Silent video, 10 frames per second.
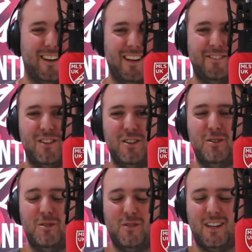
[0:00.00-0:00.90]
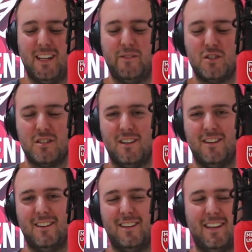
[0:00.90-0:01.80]
if you leave us
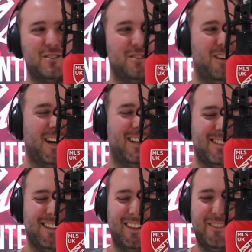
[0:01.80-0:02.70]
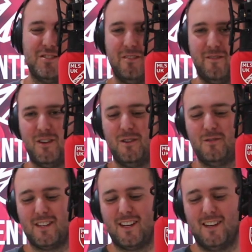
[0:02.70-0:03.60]
a rating, leave us a
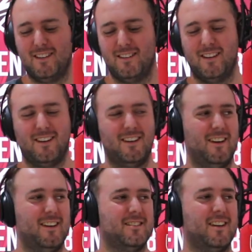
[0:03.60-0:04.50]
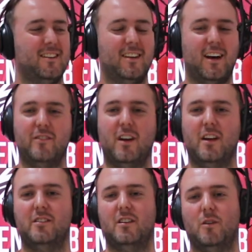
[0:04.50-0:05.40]
review saying that,
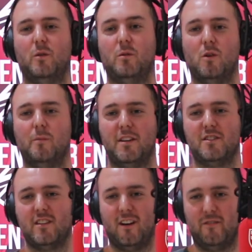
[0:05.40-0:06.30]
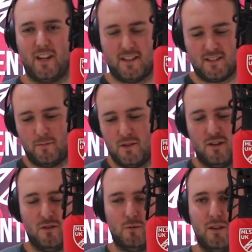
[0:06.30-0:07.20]
then we will mention it on the next
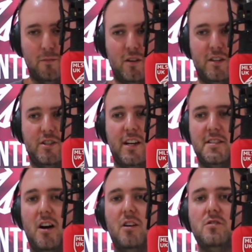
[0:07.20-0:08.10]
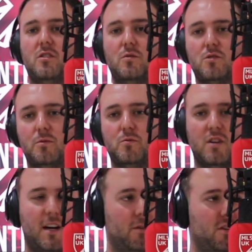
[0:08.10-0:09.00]
episode. We'd appreciate it. Also,
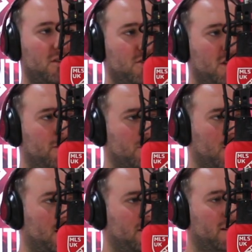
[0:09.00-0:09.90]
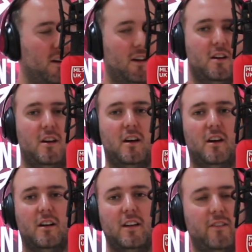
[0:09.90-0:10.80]
subscribe on YouTube as well and
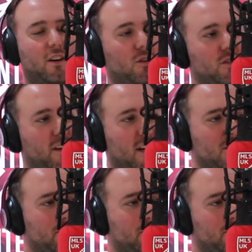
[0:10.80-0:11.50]
click that notification